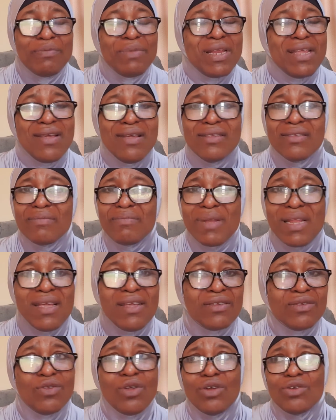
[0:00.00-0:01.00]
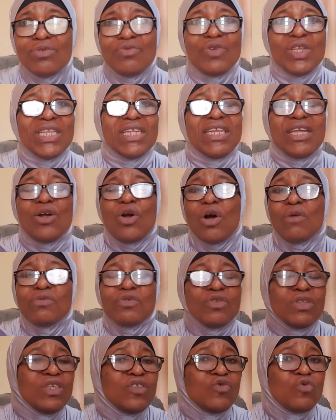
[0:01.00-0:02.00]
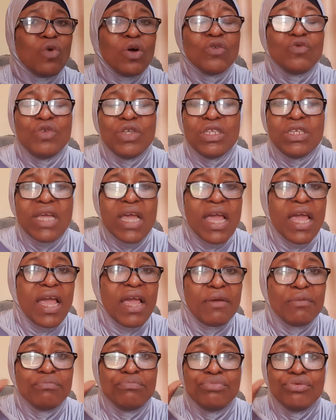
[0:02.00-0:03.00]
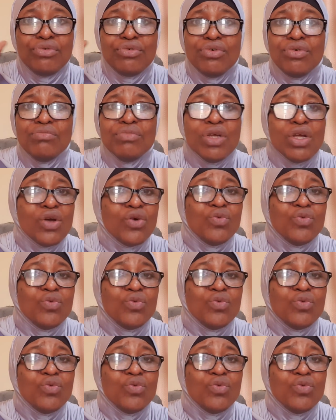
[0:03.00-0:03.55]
Please, please. No, we didn't come to this world with a broom,